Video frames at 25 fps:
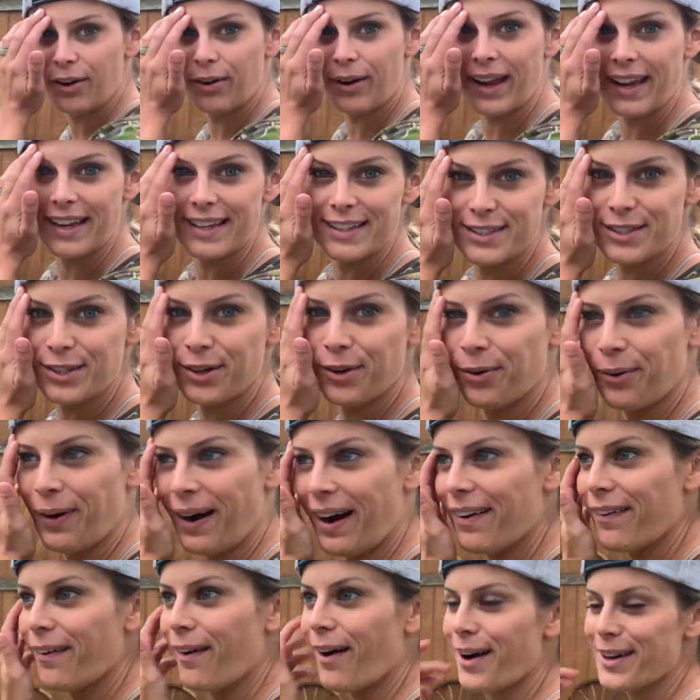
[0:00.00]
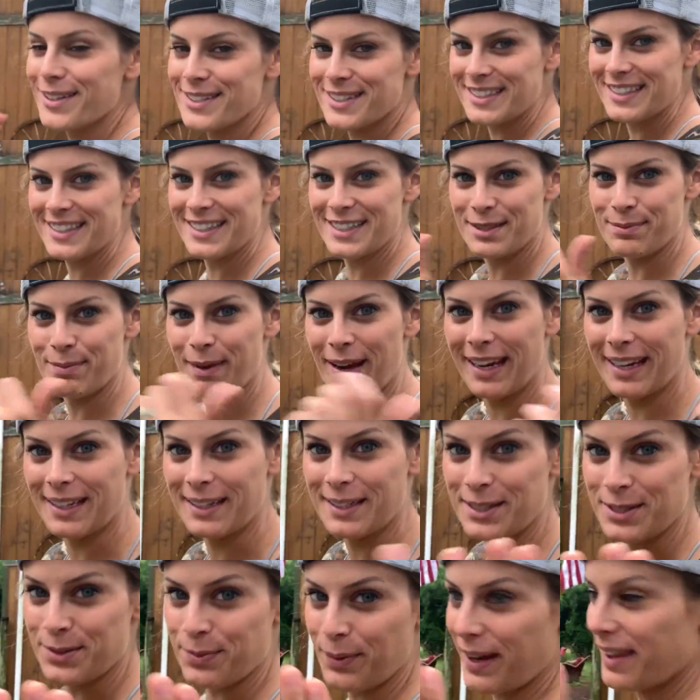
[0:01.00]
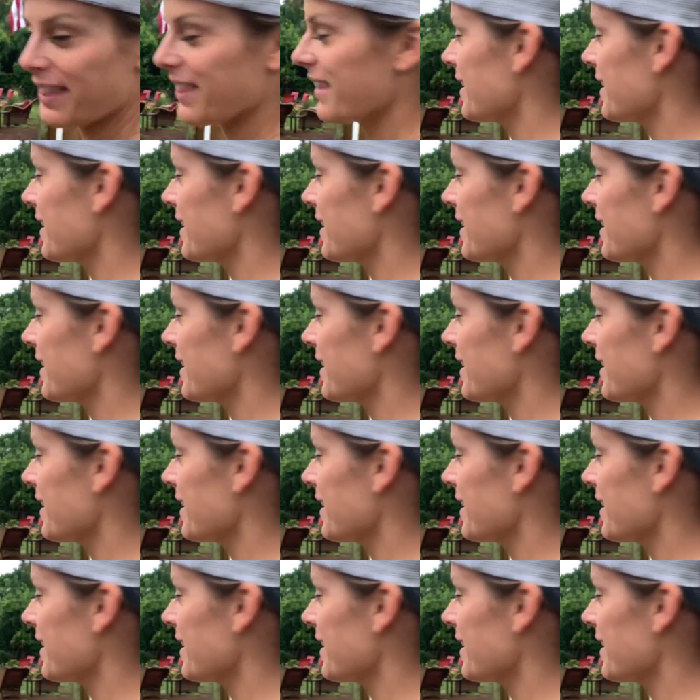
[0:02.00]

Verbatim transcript: Okay, so while Austin is making his way